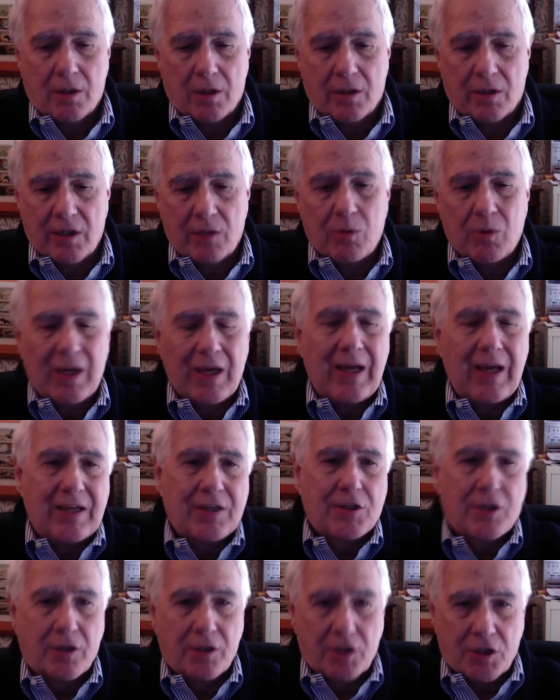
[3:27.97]
Uh, they will
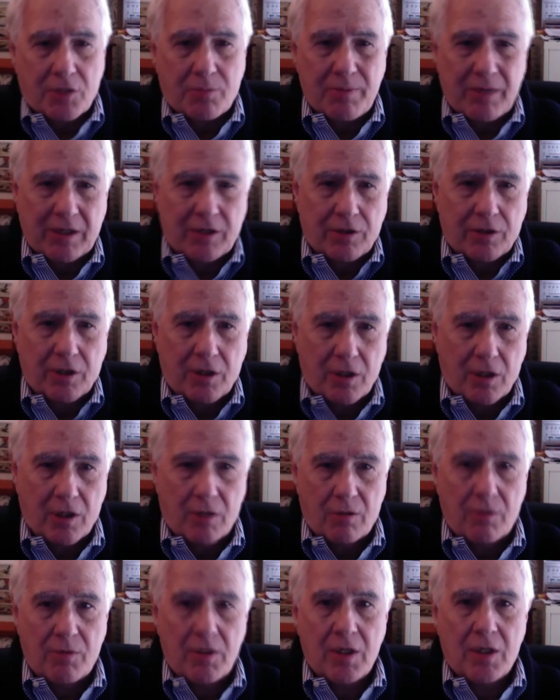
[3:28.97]
ask an inspector to
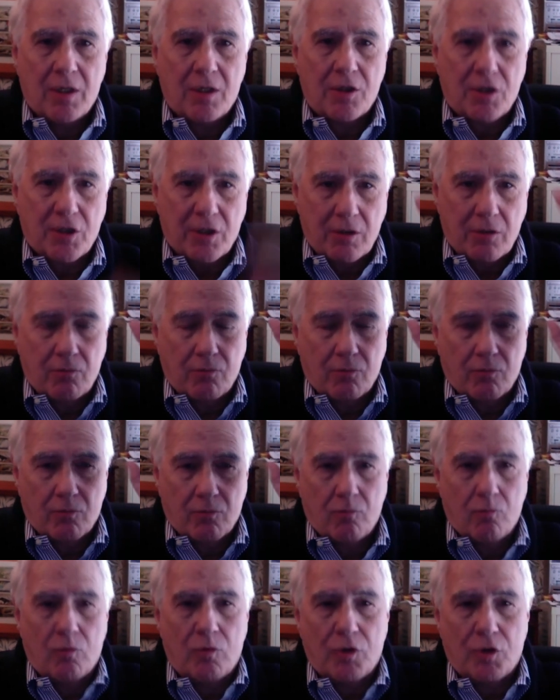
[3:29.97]
come and say,
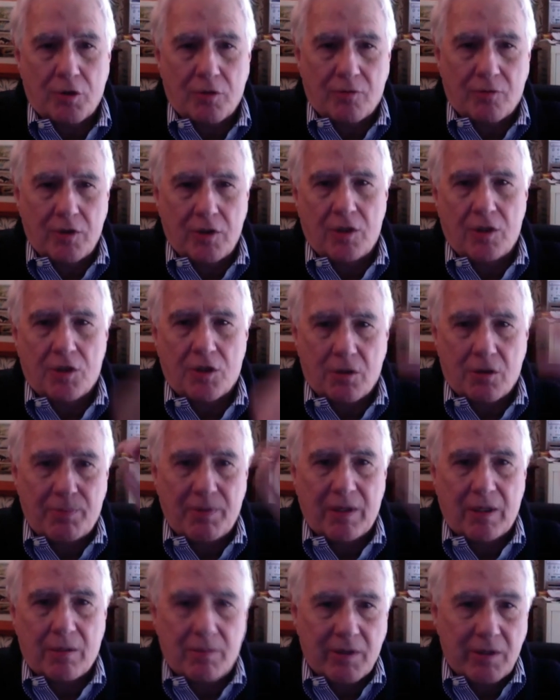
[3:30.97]
which of these,
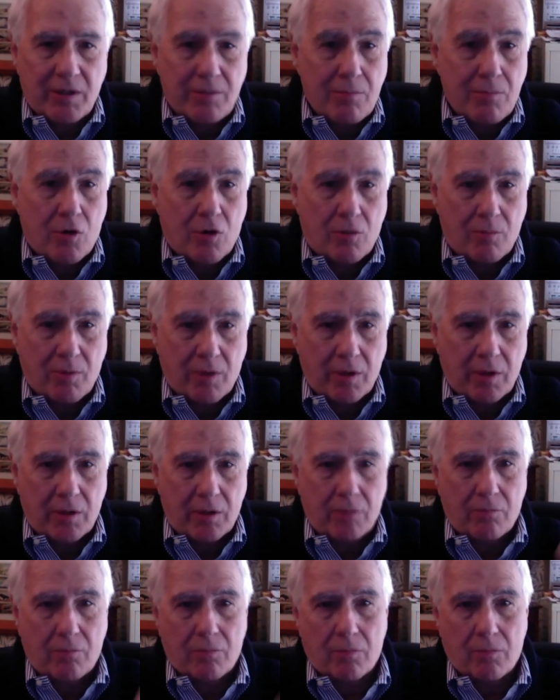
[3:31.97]
depending upon the
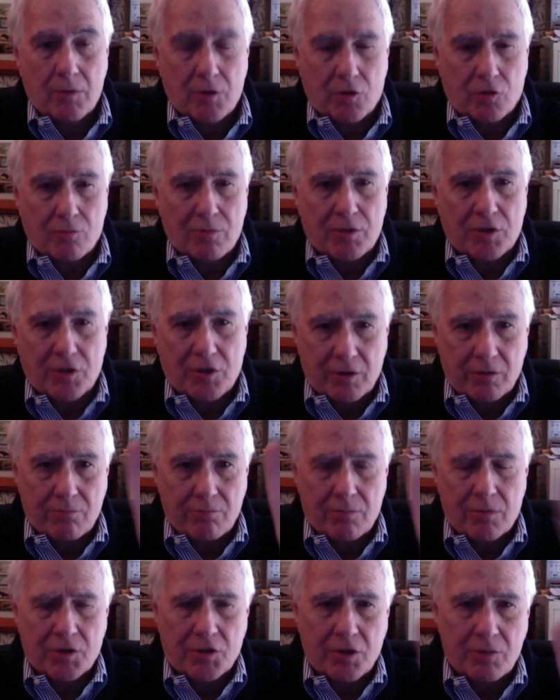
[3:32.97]
marbling,
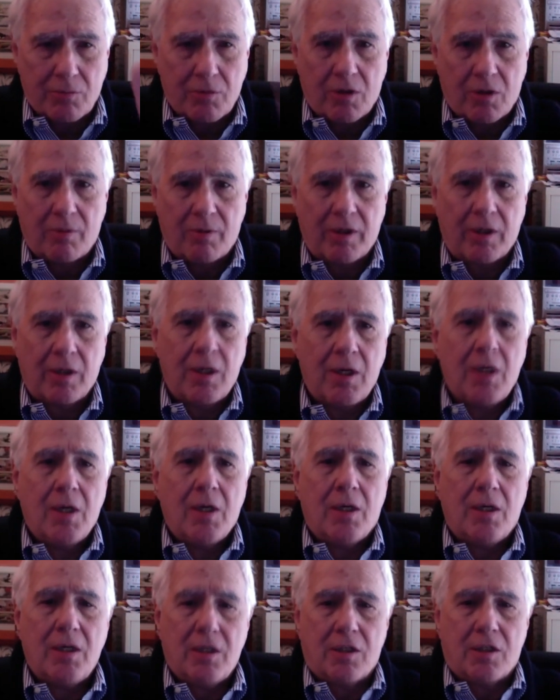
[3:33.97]
intramuscular marbling,
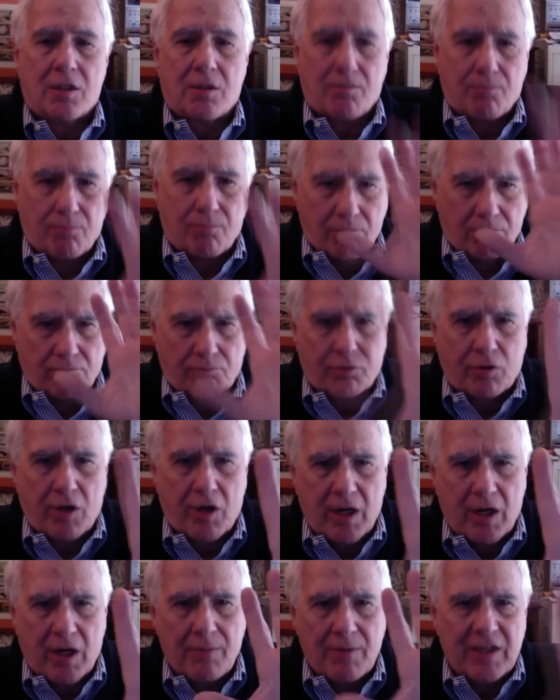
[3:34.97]
is
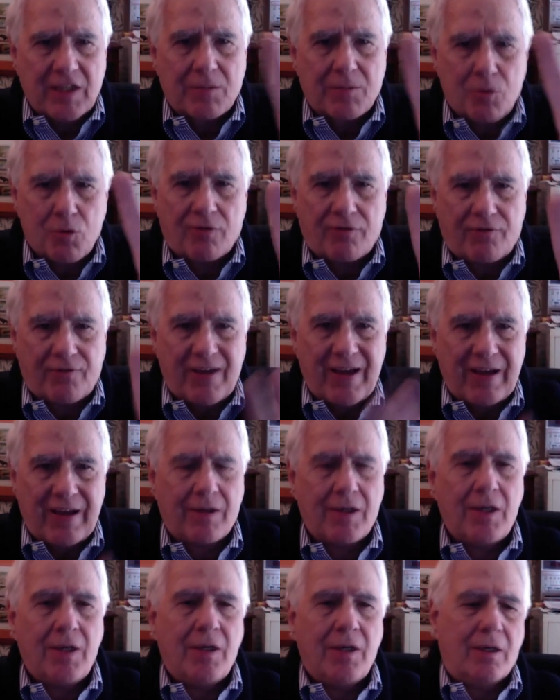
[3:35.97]
prime, has more
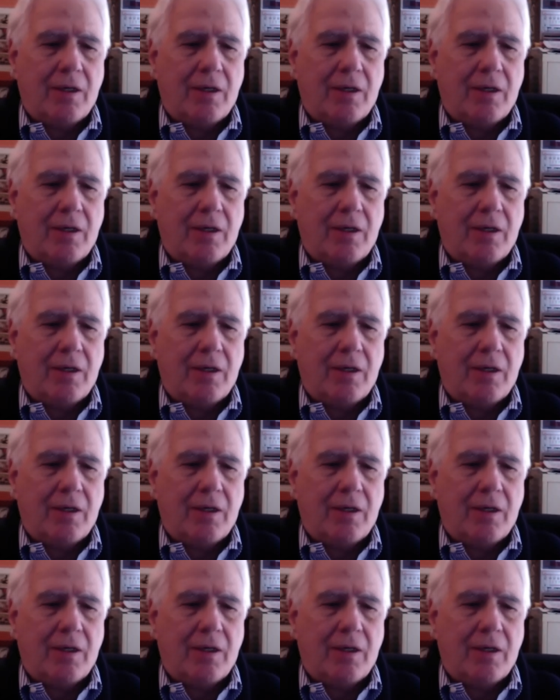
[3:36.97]
fat,